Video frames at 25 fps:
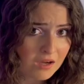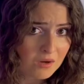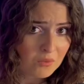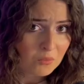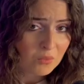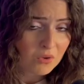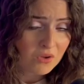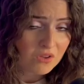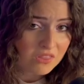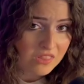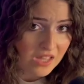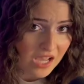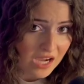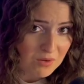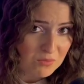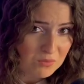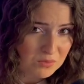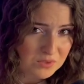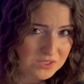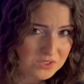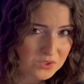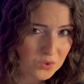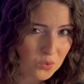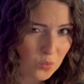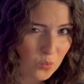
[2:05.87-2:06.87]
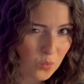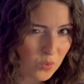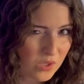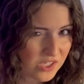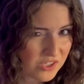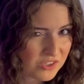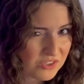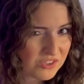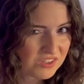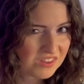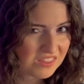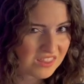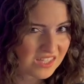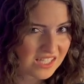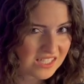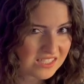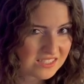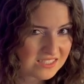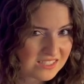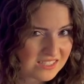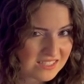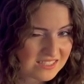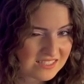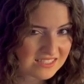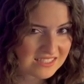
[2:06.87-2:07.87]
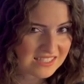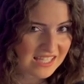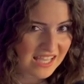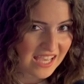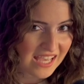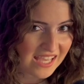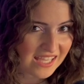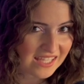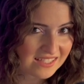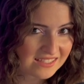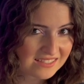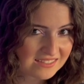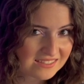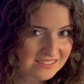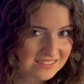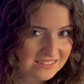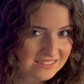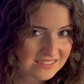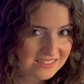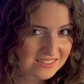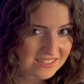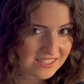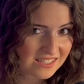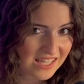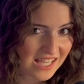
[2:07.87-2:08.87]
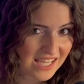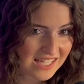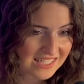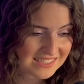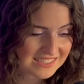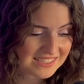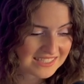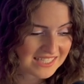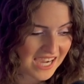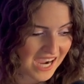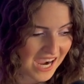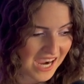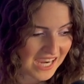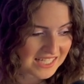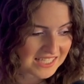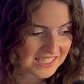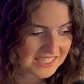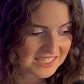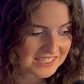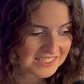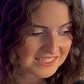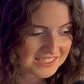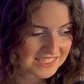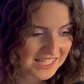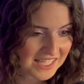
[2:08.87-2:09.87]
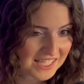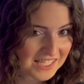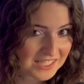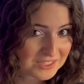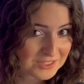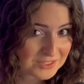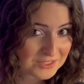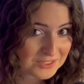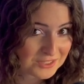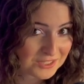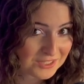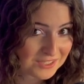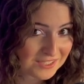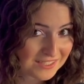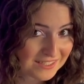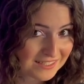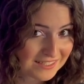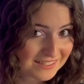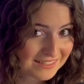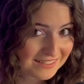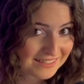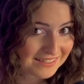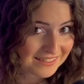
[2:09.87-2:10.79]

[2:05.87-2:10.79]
Well, that was a weird thing to say to that tiny dancer.